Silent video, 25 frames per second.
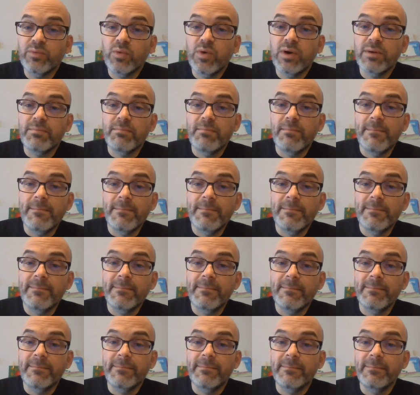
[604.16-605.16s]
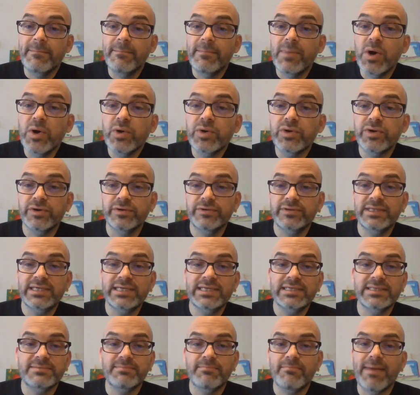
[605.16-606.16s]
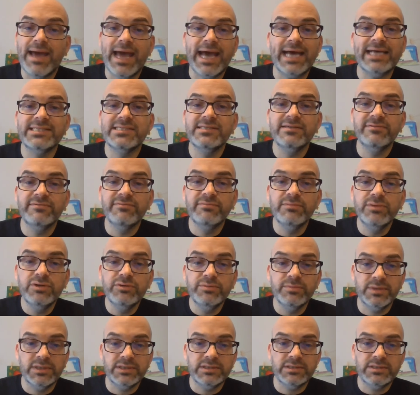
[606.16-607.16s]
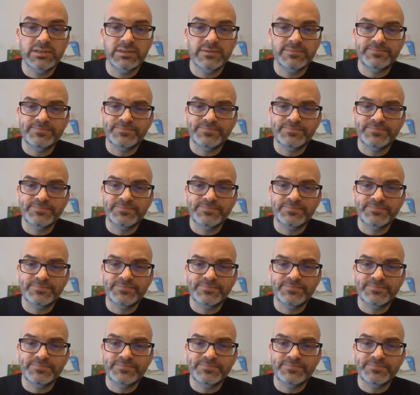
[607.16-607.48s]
what motored these massive movements.